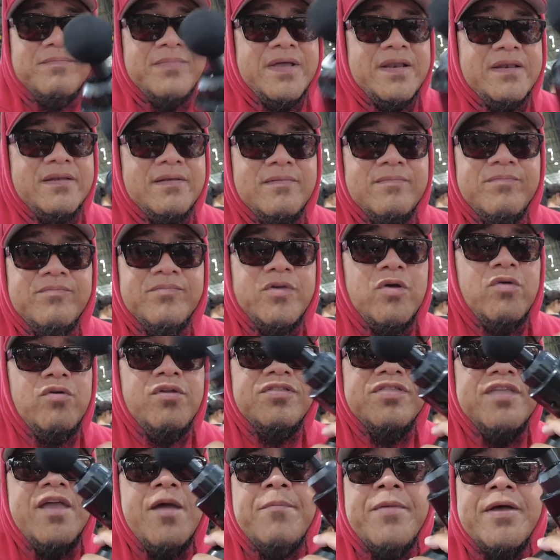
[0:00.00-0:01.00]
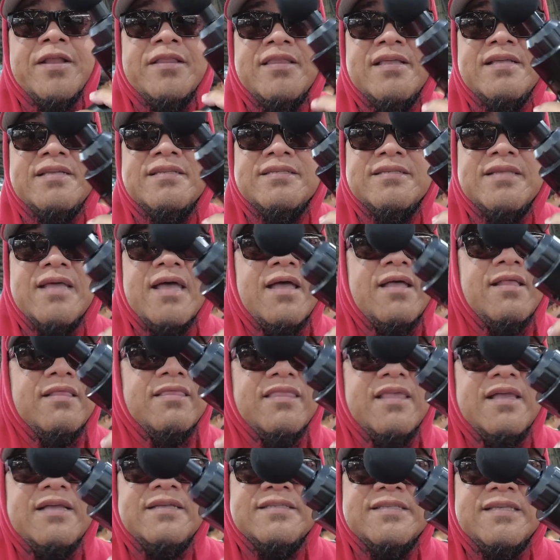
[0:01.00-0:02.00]
But the only thing about these uh,
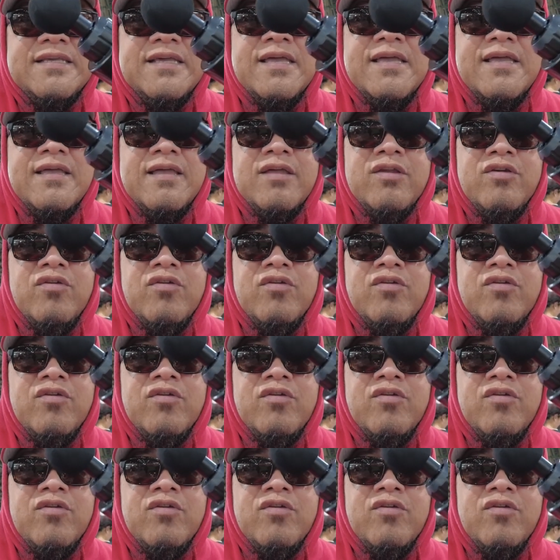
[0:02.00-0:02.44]
things here,